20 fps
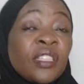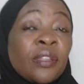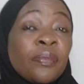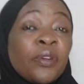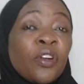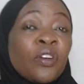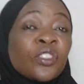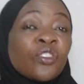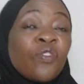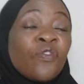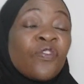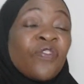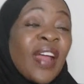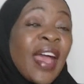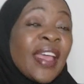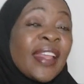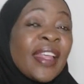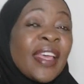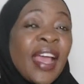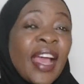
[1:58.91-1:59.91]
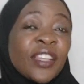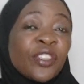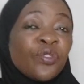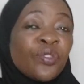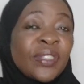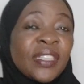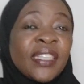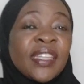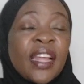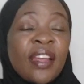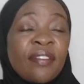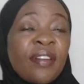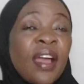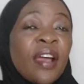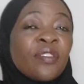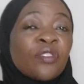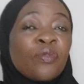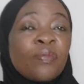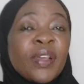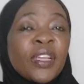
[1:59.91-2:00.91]
because on Friday I switch it
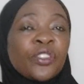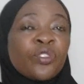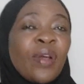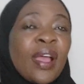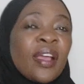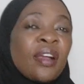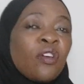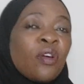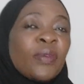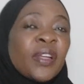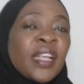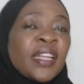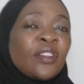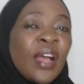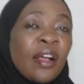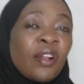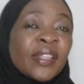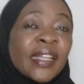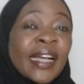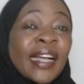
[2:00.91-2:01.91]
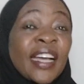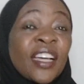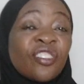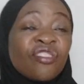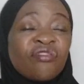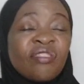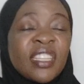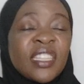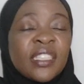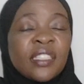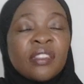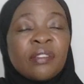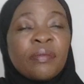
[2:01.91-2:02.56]
around to make sure I accommodate other countries